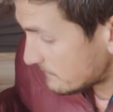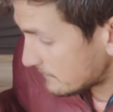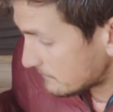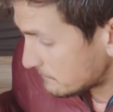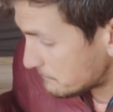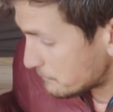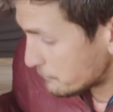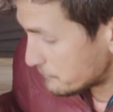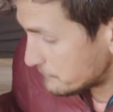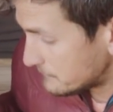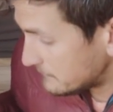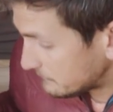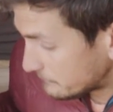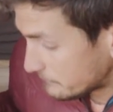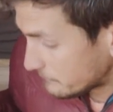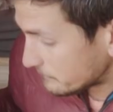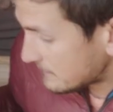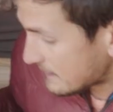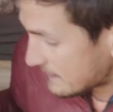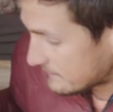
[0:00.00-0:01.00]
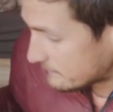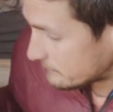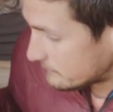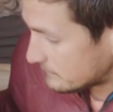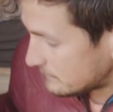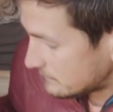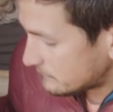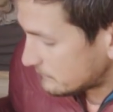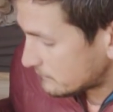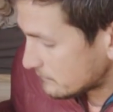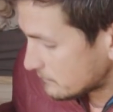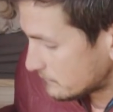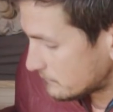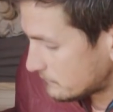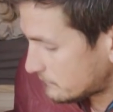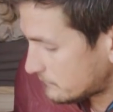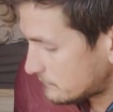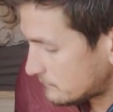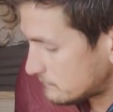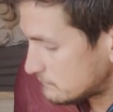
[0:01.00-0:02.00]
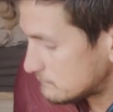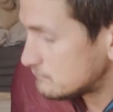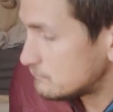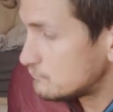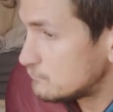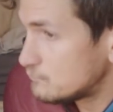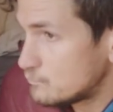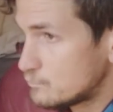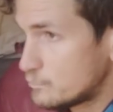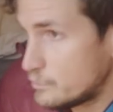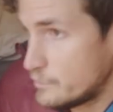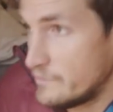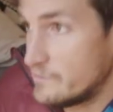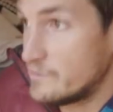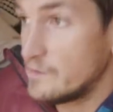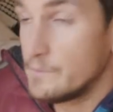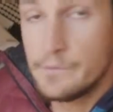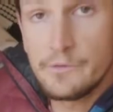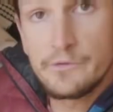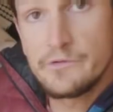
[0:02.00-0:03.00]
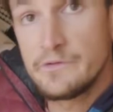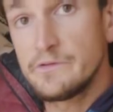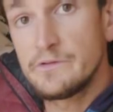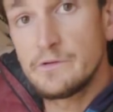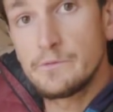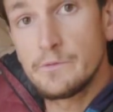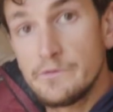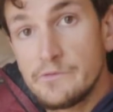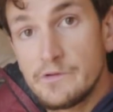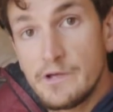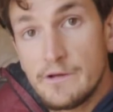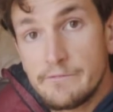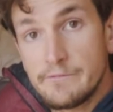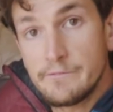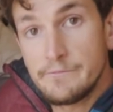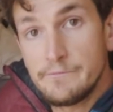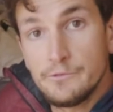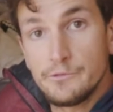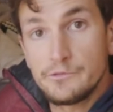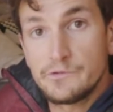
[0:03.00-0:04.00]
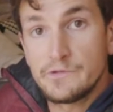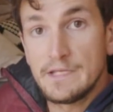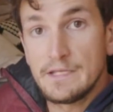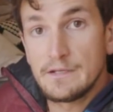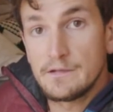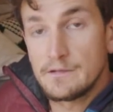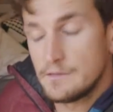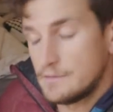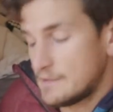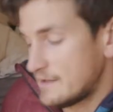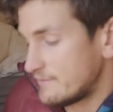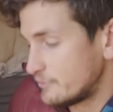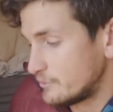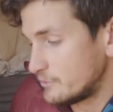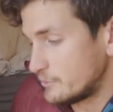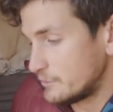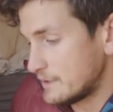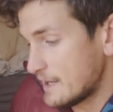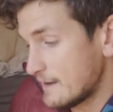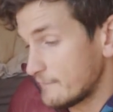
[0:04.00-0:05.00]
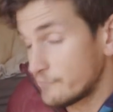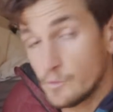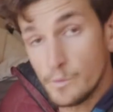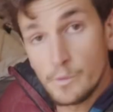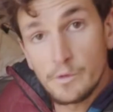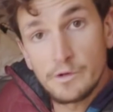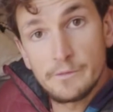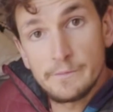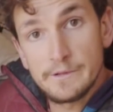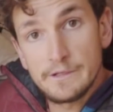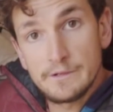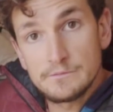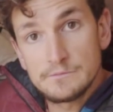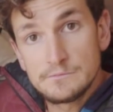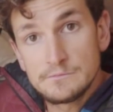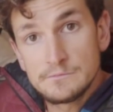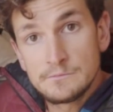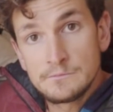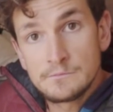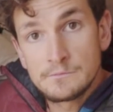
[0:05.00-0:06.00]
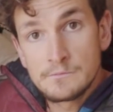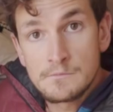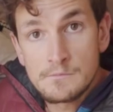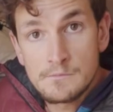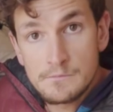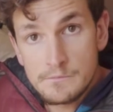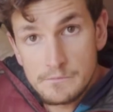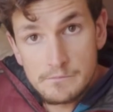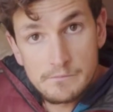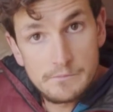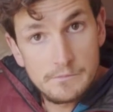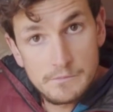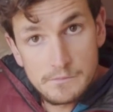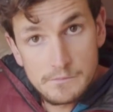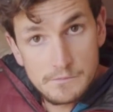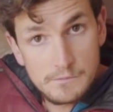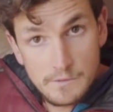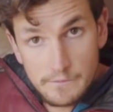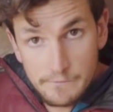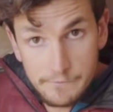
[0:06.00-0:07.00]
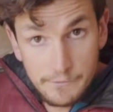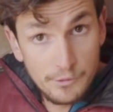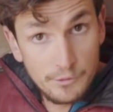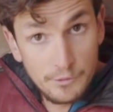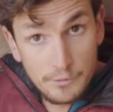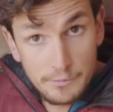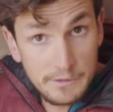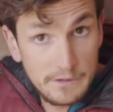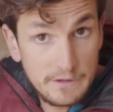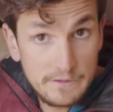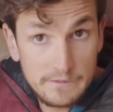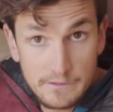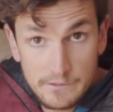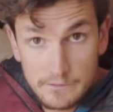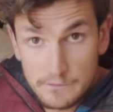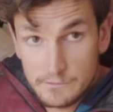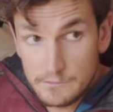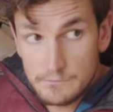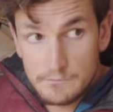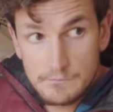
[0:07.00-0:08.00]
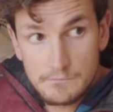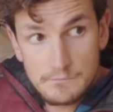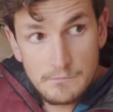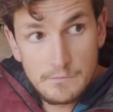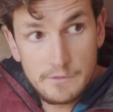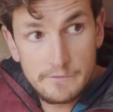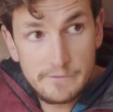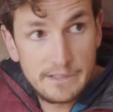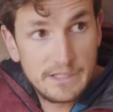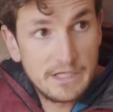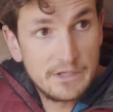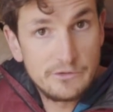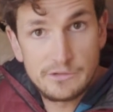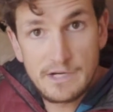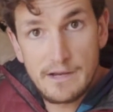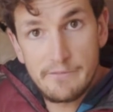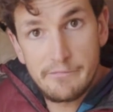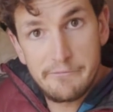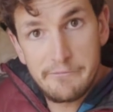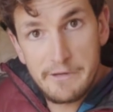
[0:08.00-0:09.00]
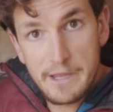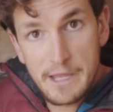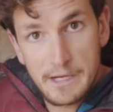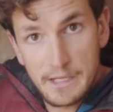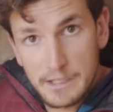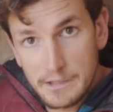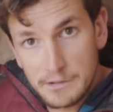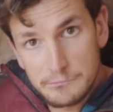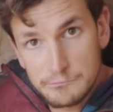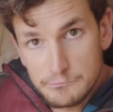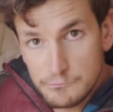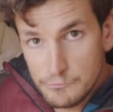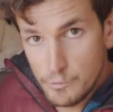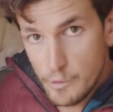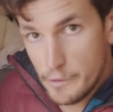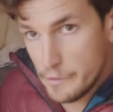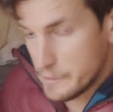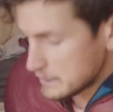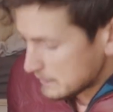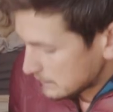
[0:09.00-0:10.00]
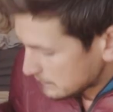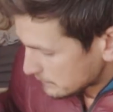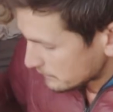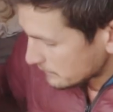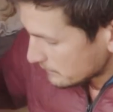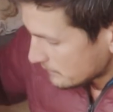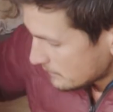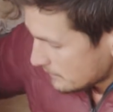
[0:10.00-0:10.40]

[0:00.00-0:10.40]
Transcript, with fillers: make both diesel and gasoline, so it's really simple since it runs off the fuel tank and never really have to worry about the fuel, because it's, if I can drive the van, I can run the heater.